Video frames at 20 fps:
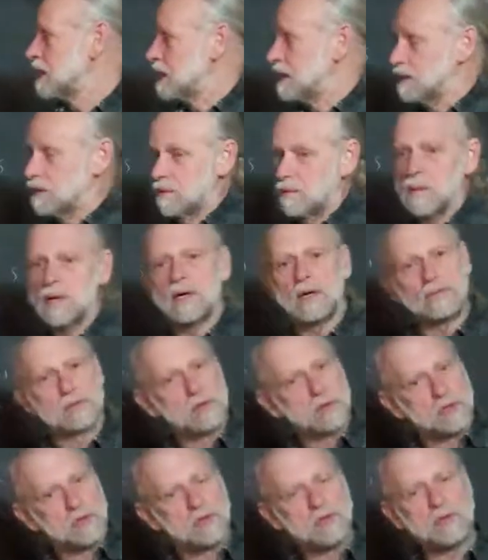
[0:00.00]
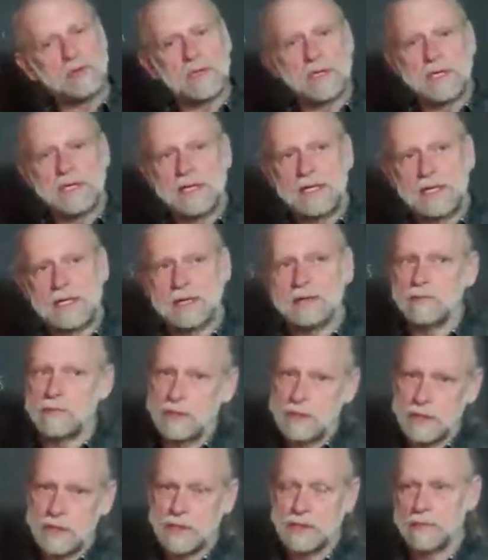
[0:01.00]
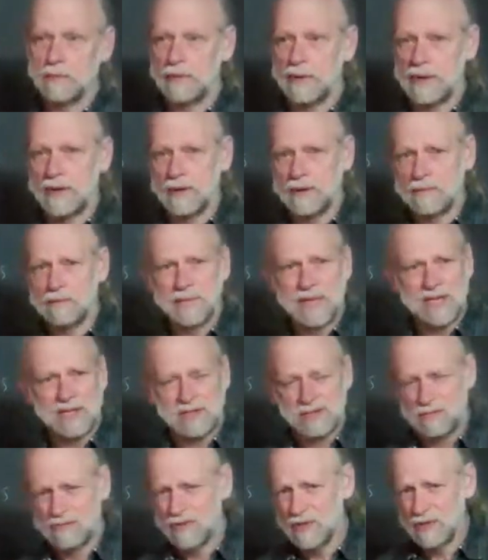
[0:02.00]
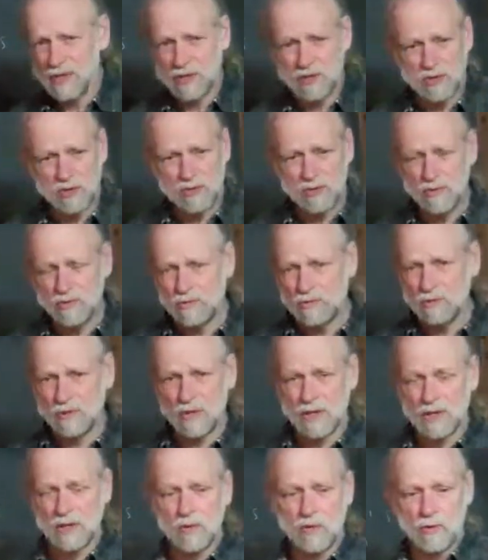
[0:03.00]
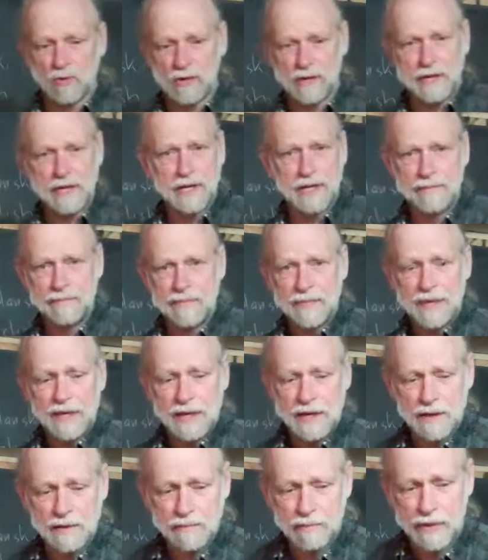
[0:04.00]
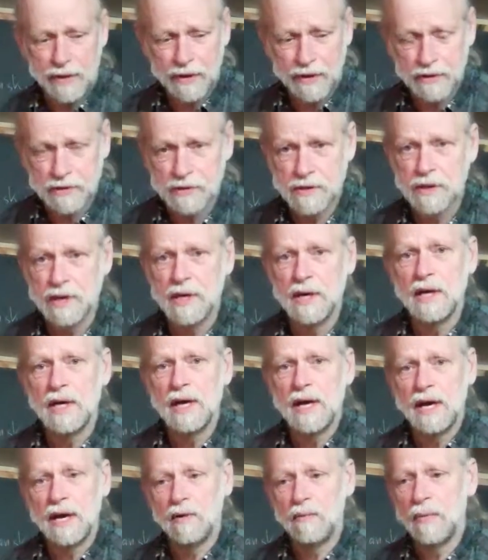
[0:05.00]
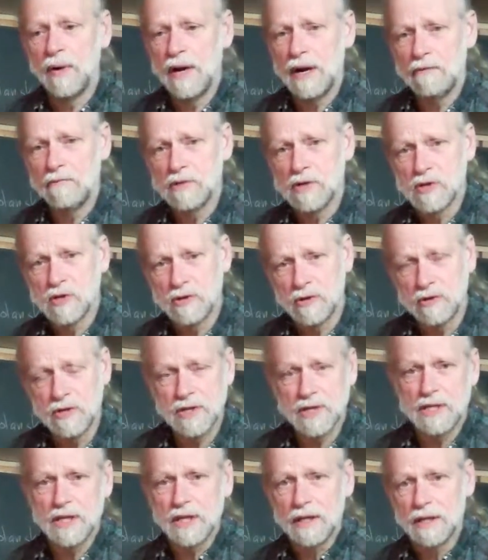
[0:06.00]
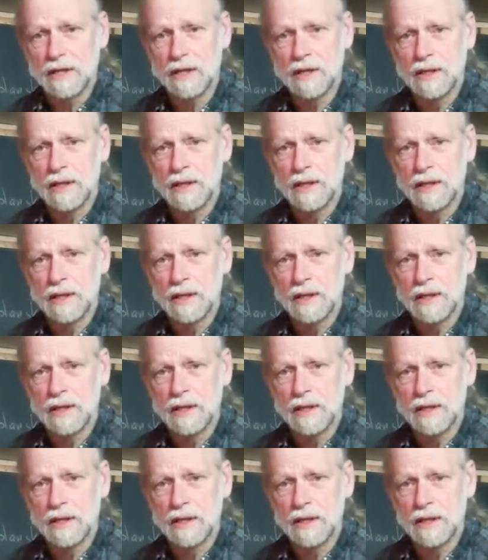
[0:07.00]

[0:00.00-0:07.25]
Uh, well, there's nudity in it, which is a problem. It's really too gory in parts. And when I researched it,